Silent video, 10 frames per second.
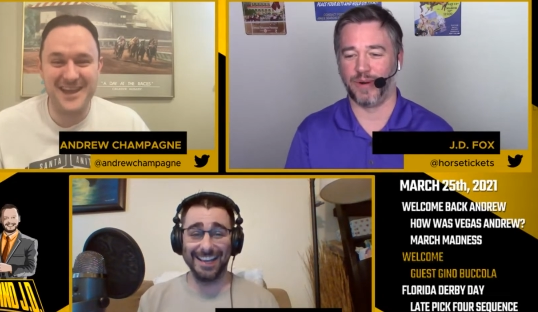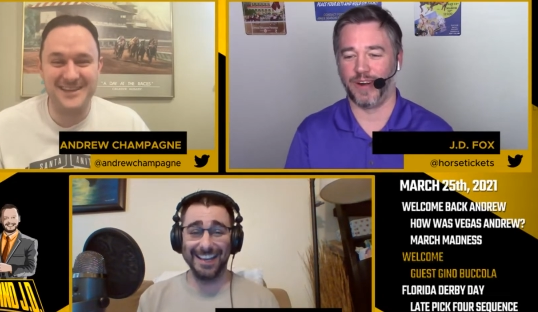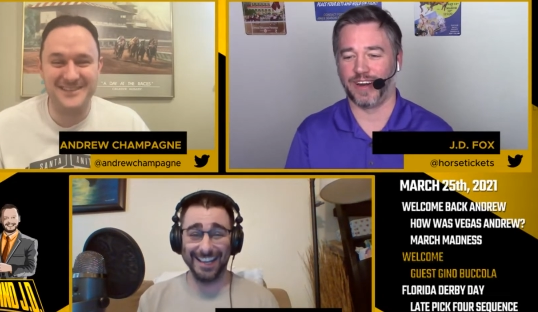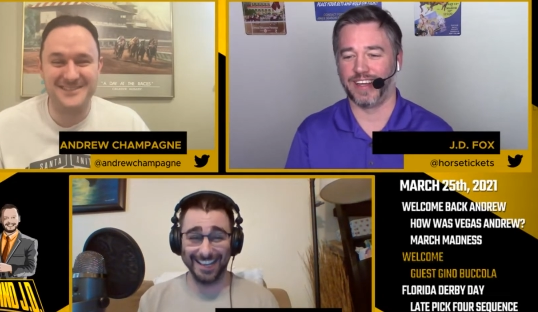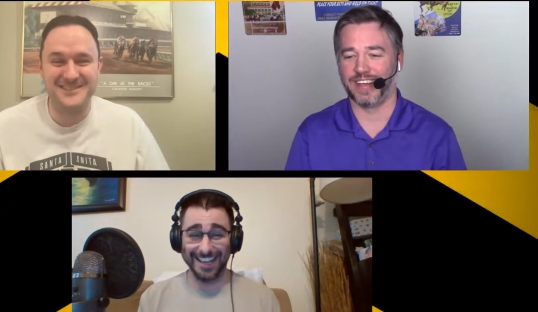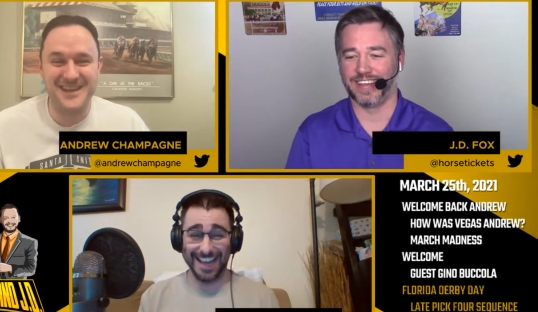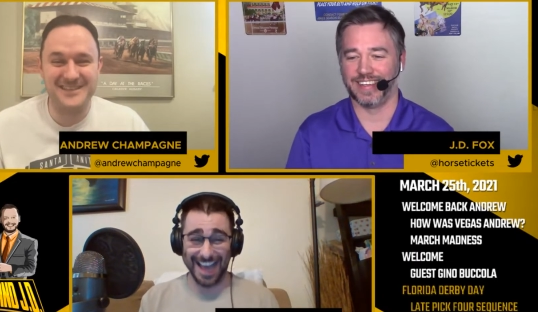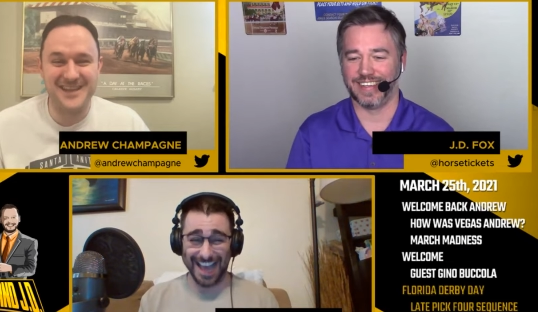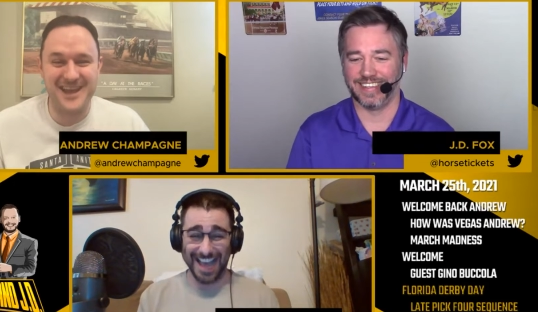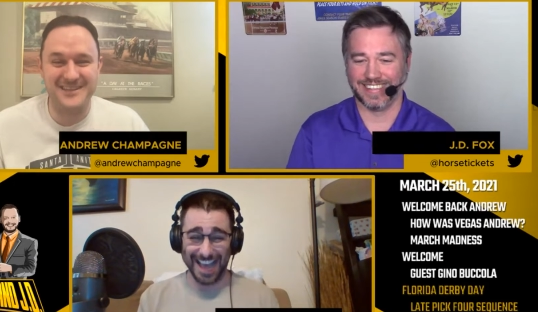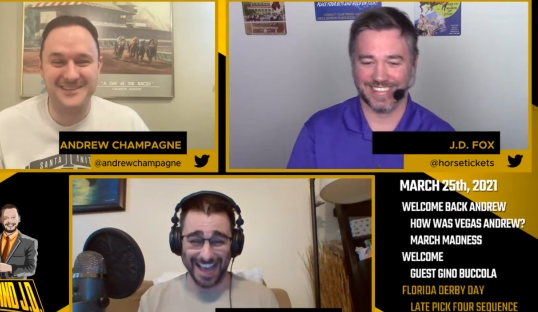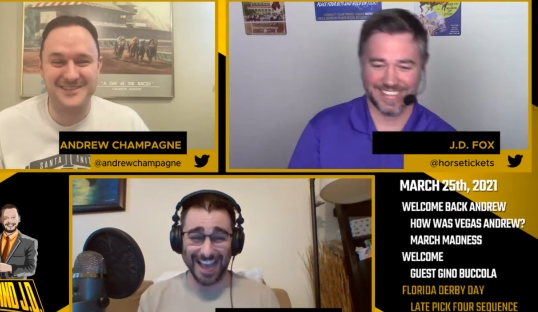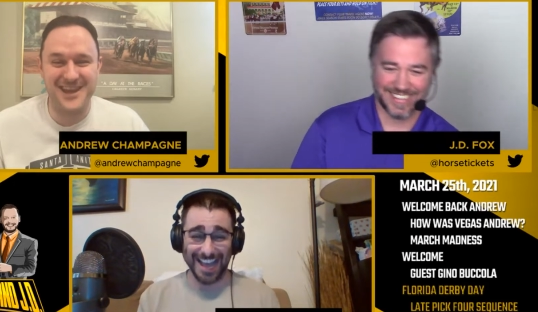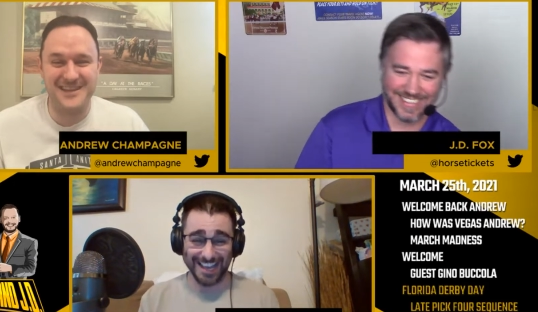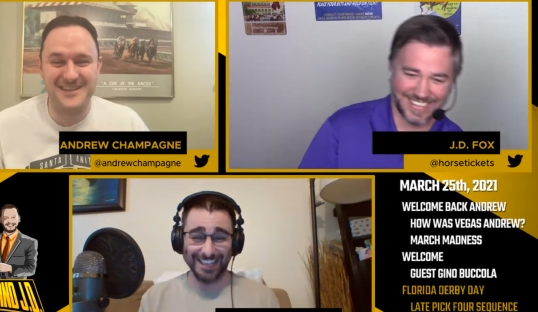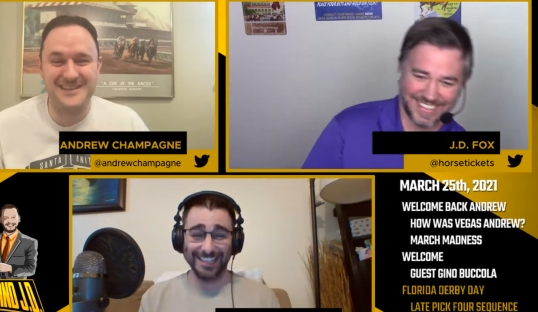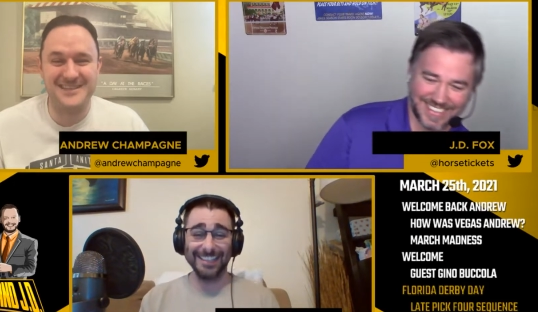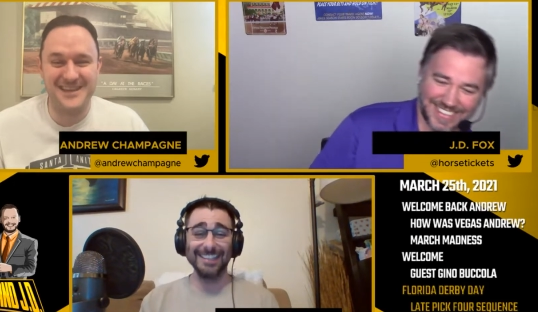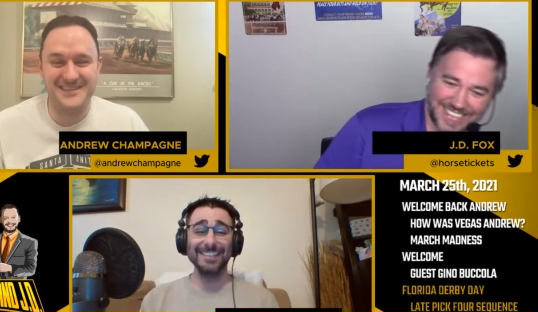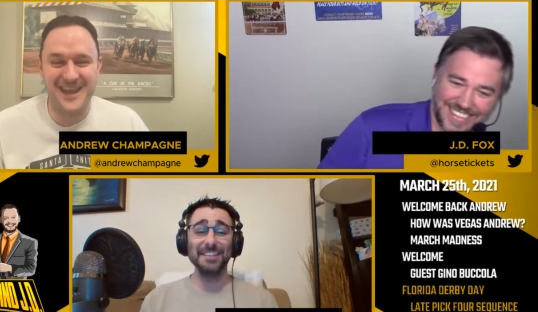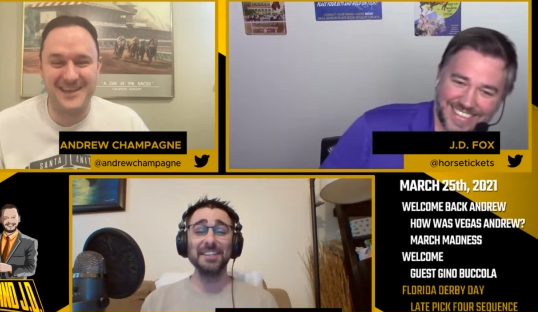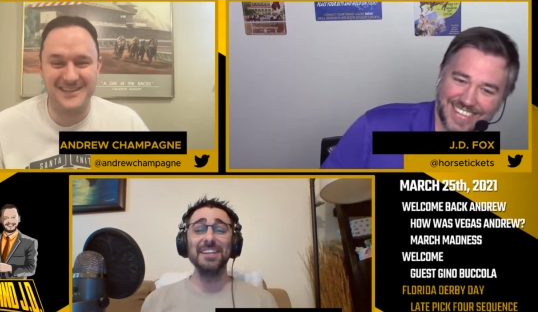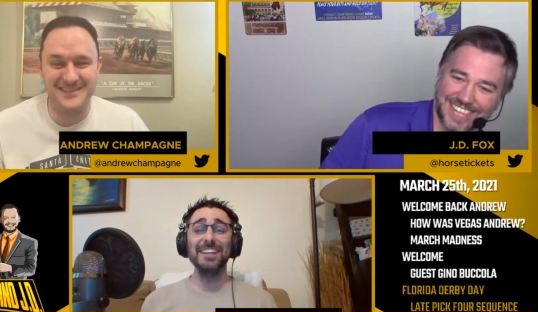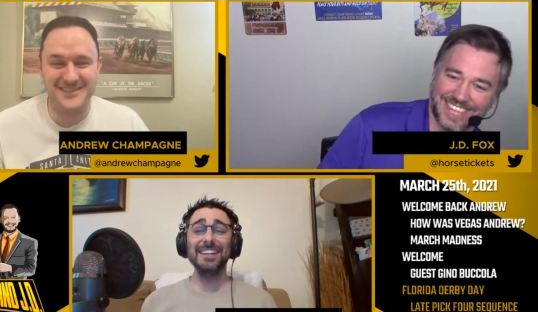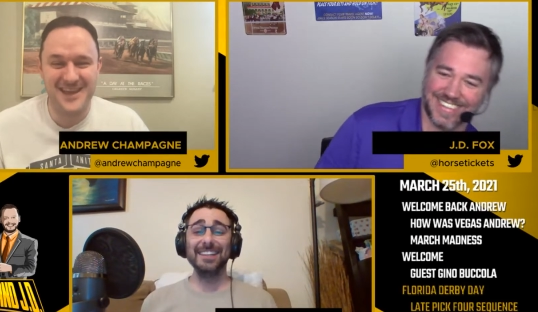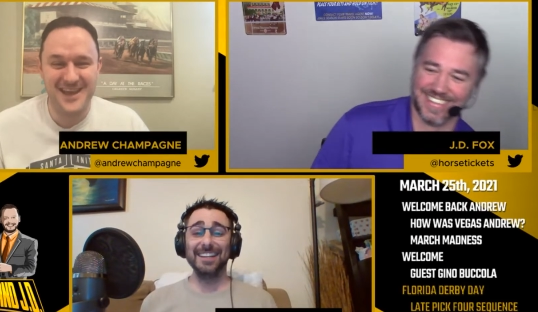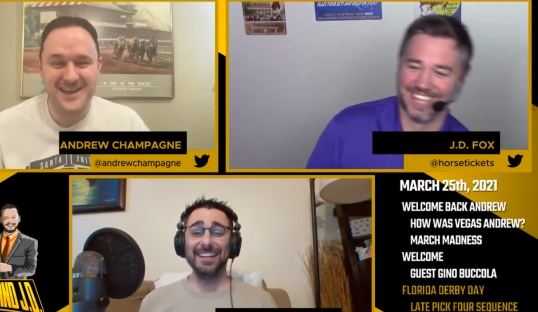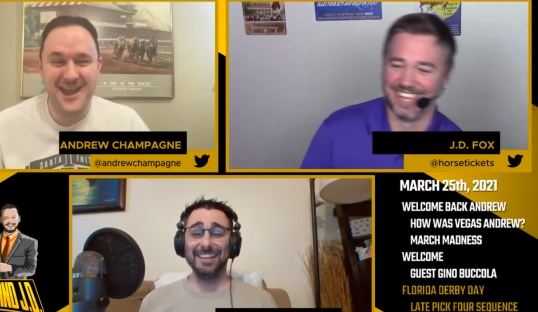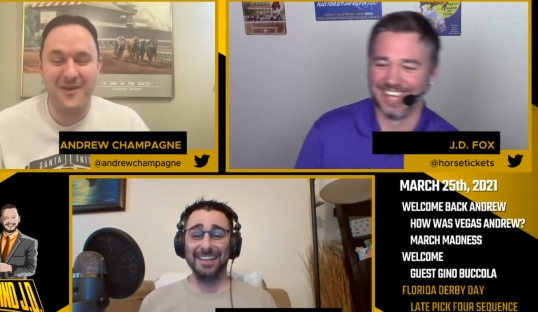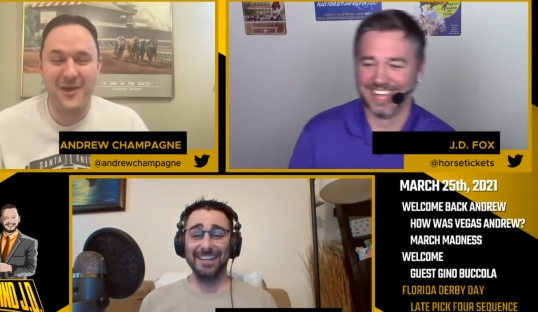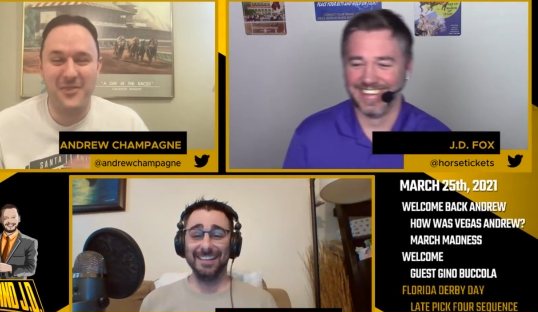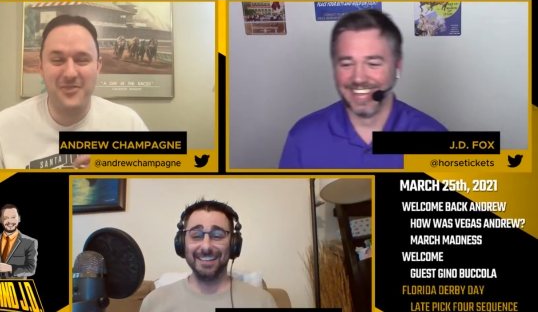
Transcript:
Speaker 1: Details, details, JD, details. Now on